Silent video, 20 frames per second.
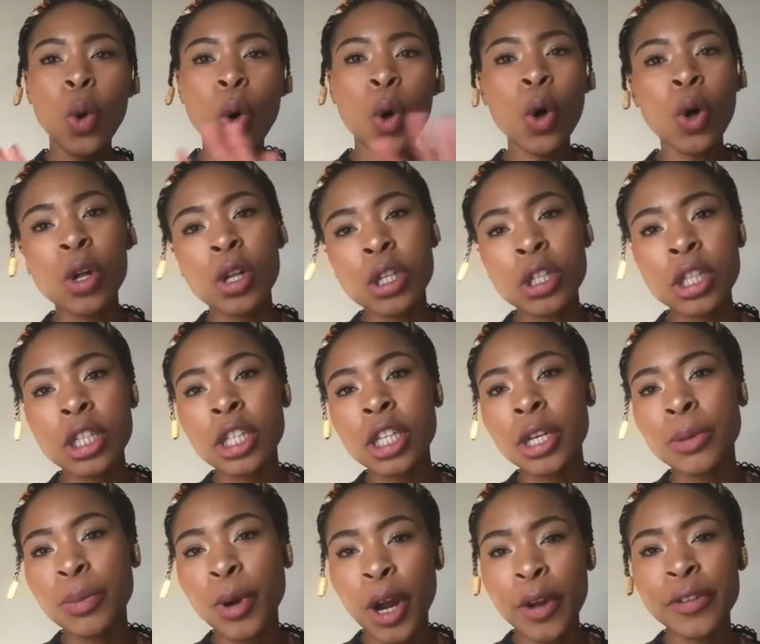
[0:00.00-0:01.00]

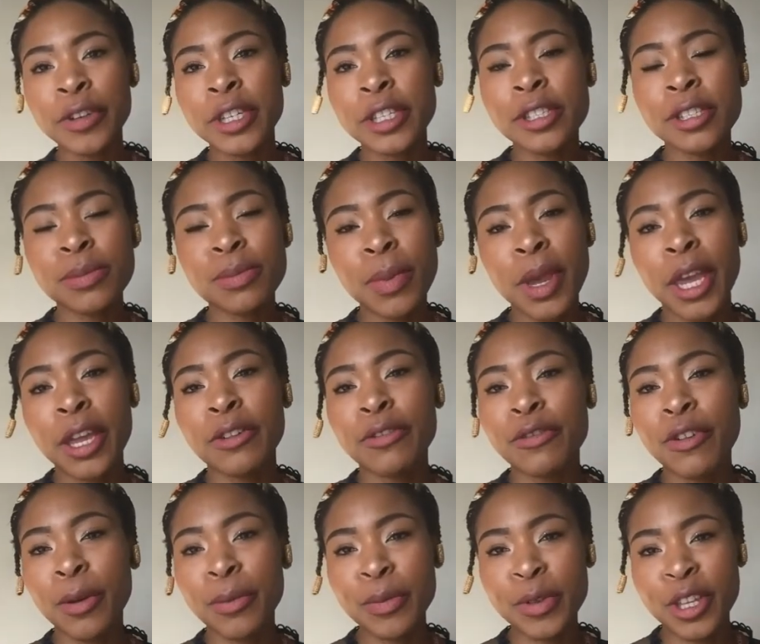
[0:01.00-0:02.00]
all profits made
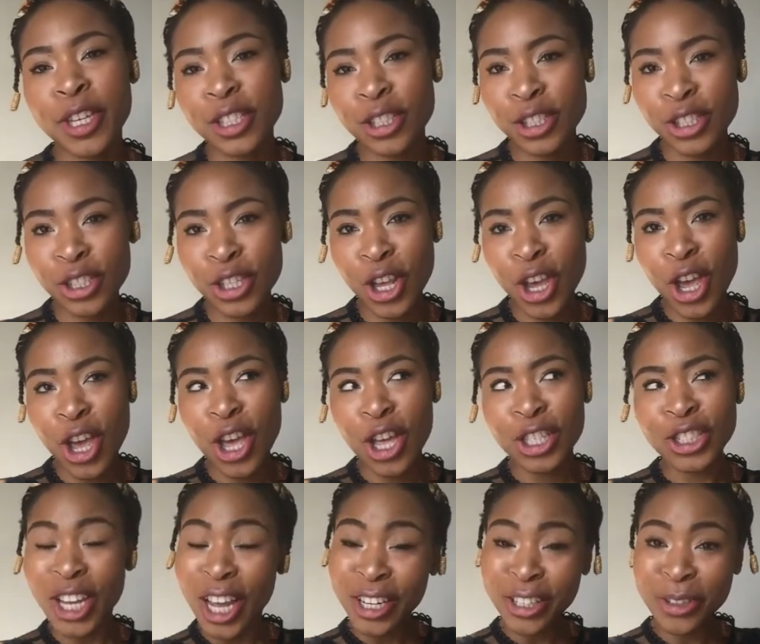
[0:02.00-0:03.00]
from this
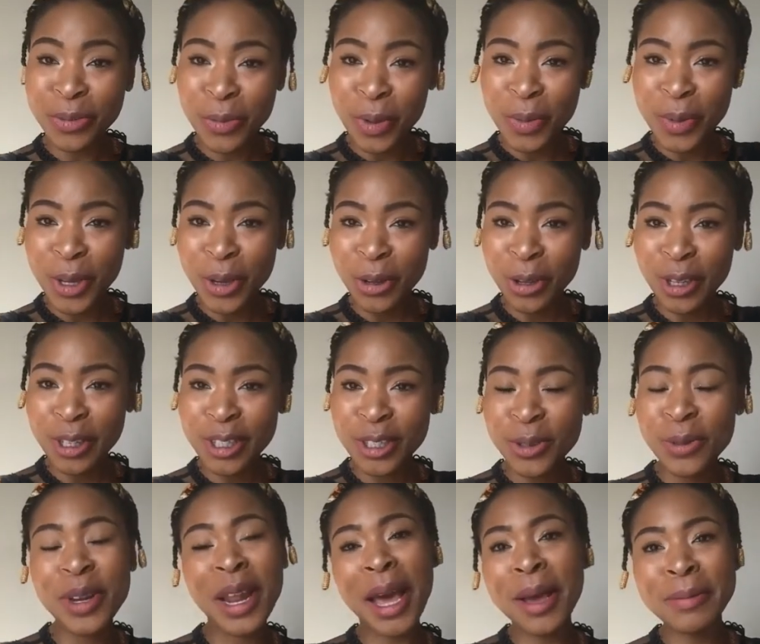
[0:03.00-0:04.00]
channel will be going
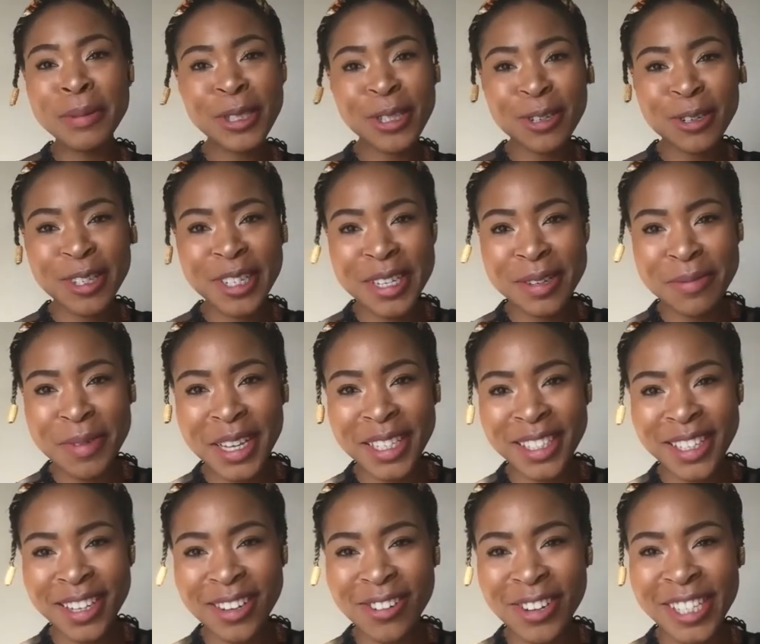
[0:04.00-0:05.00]
to an absolutely
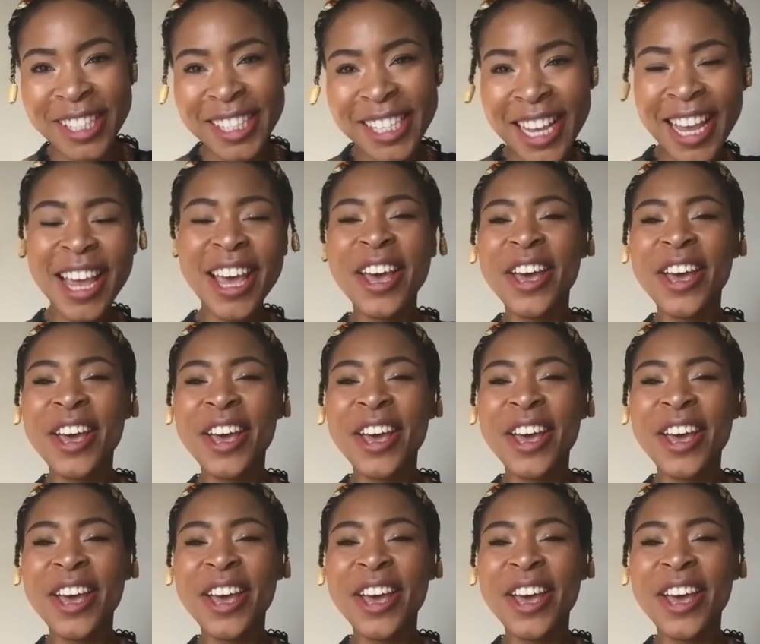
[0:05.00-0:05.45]
amazing cause.